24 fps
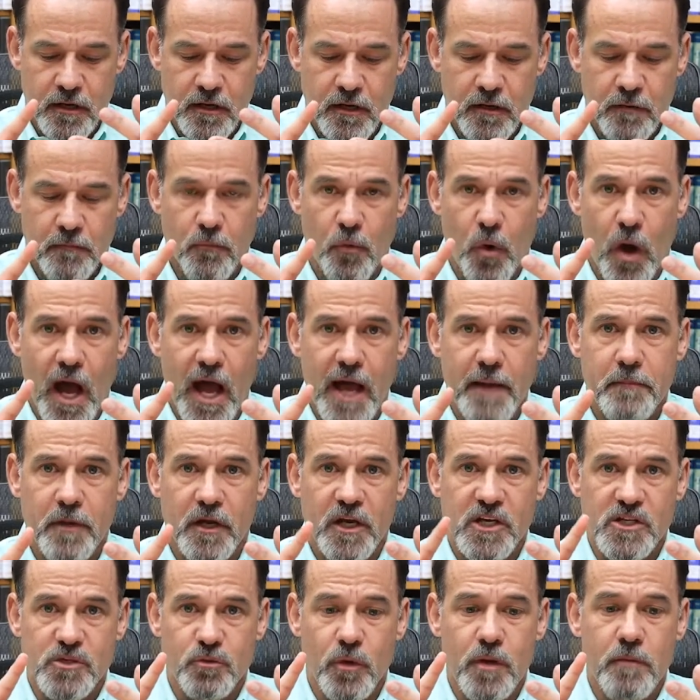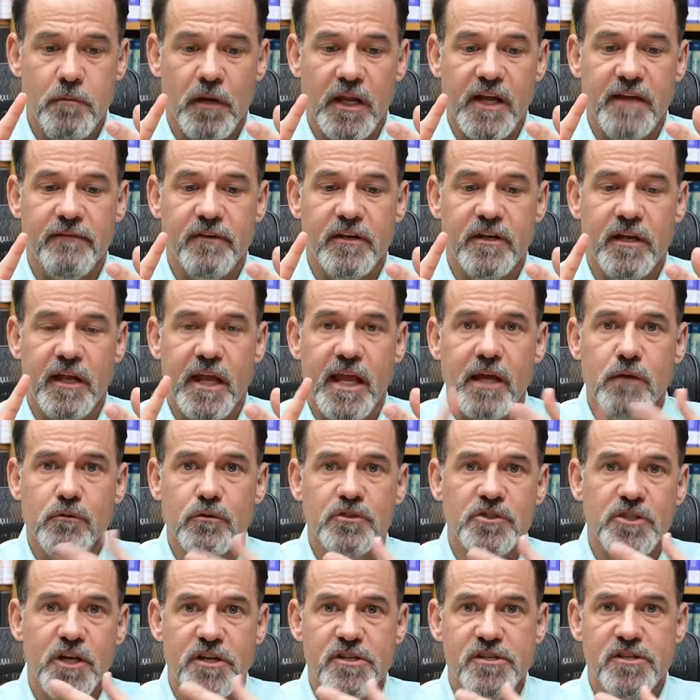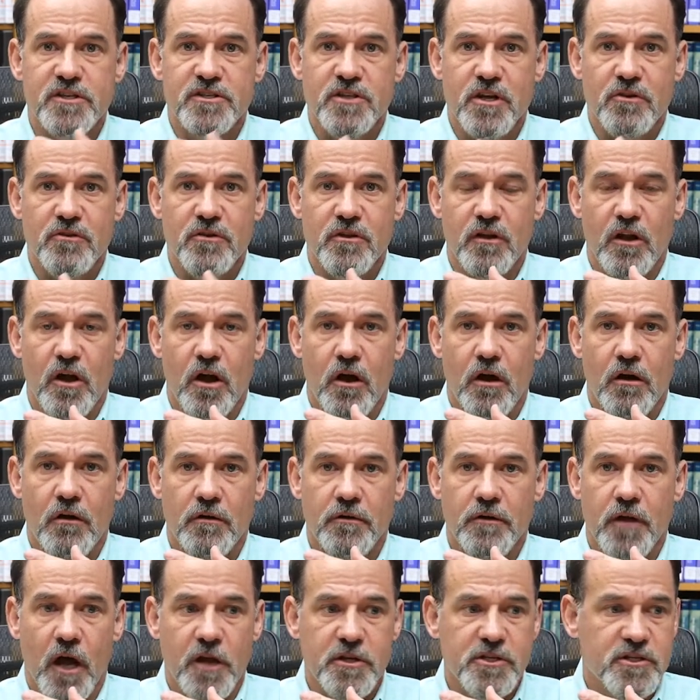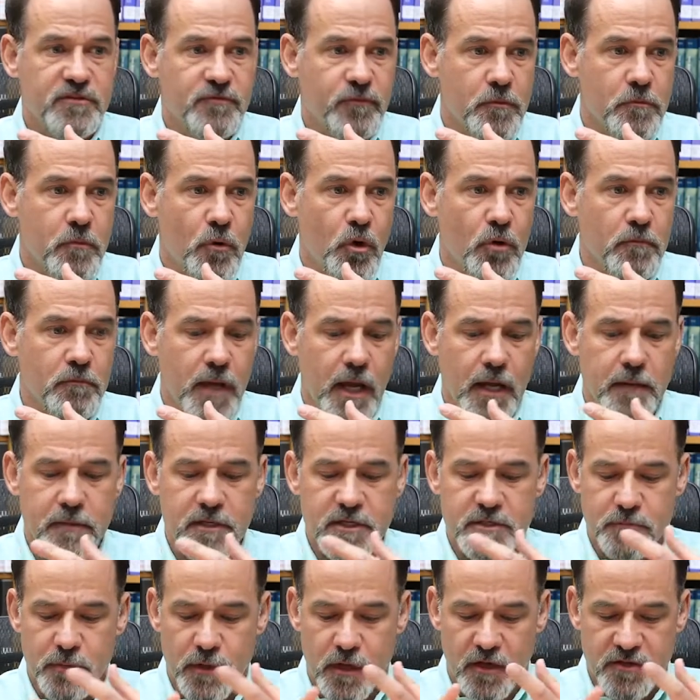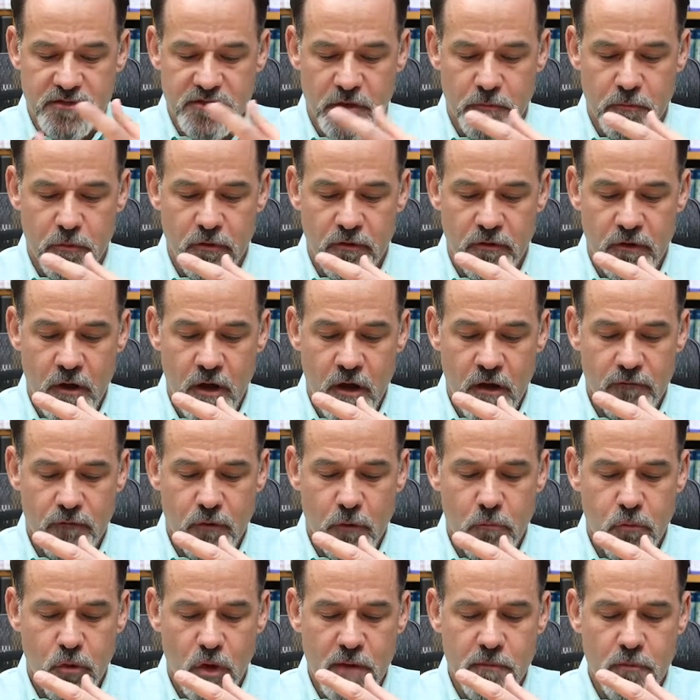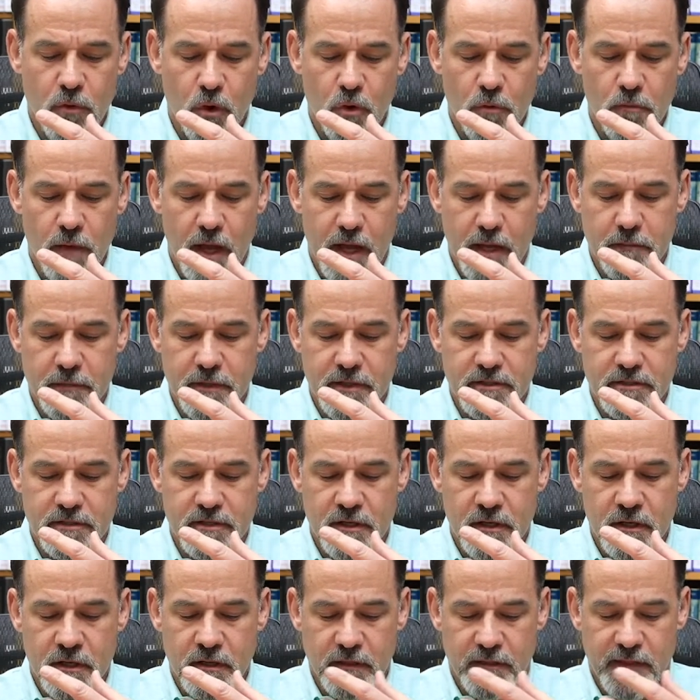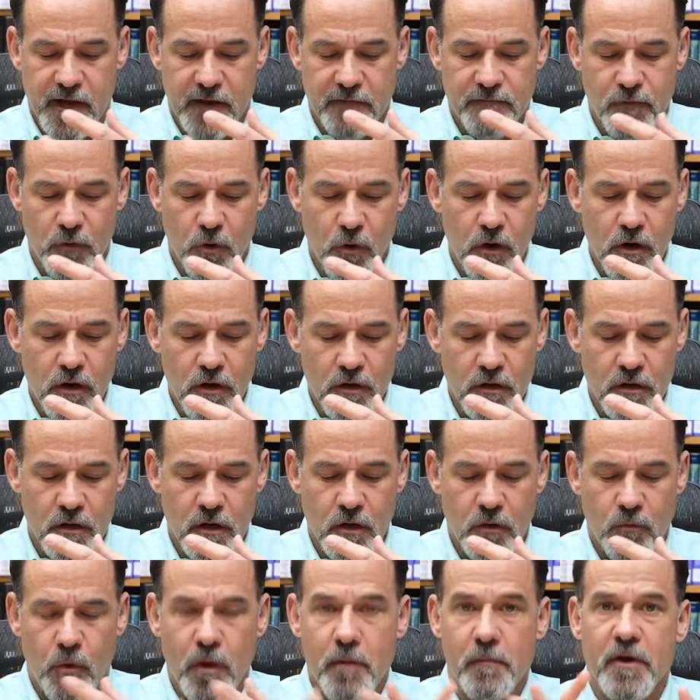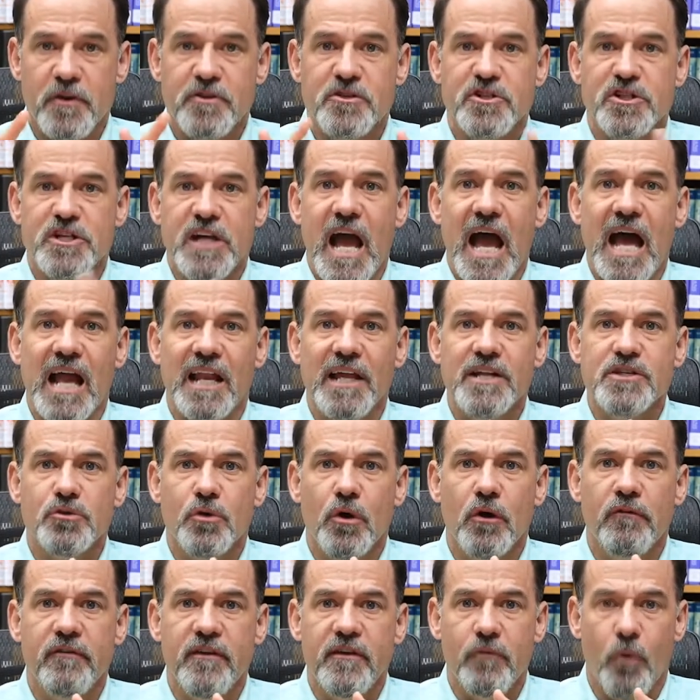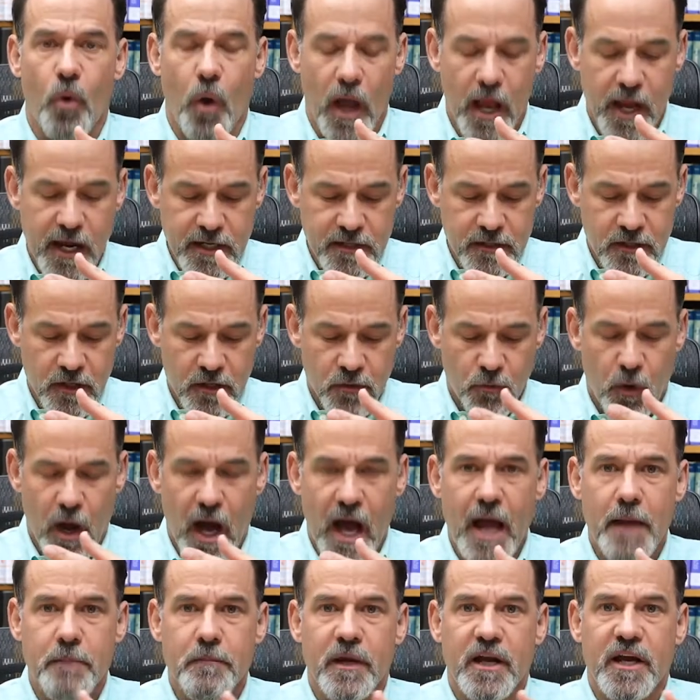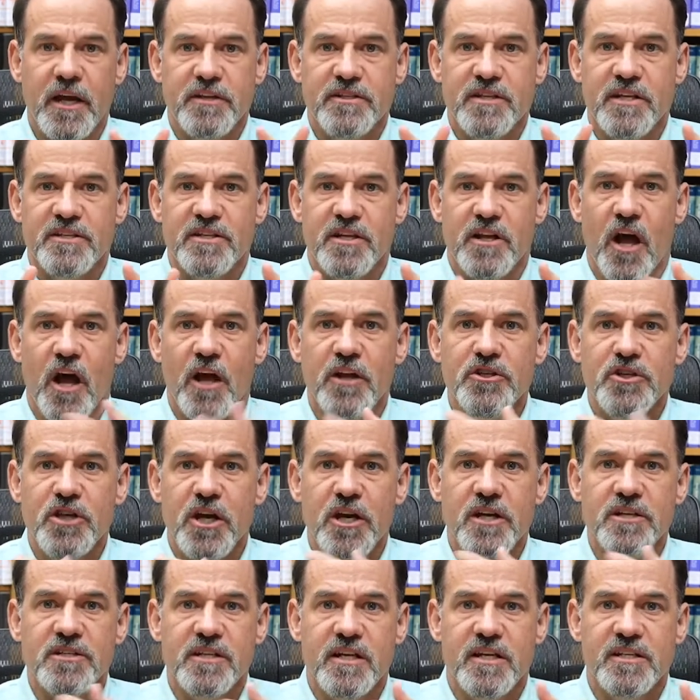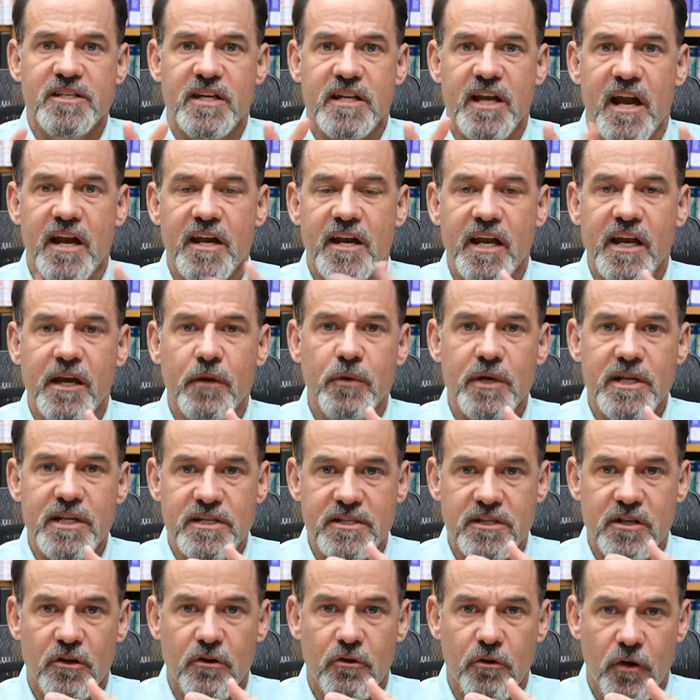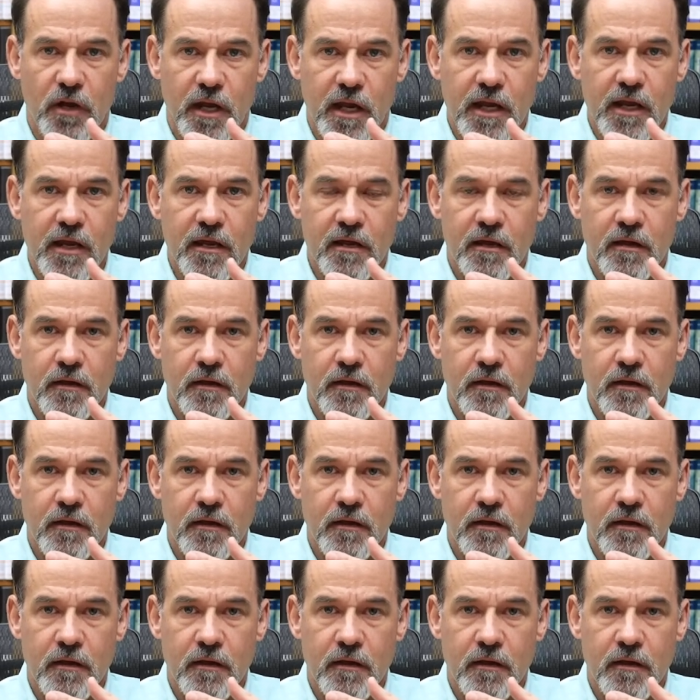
Why? Because we believe in equal justice under the law, not just for born babies, but also for preborn babies. Therefore, we must challenge Roe v. Wade. Why? Because it's an unjust, it's an iniquitous decree.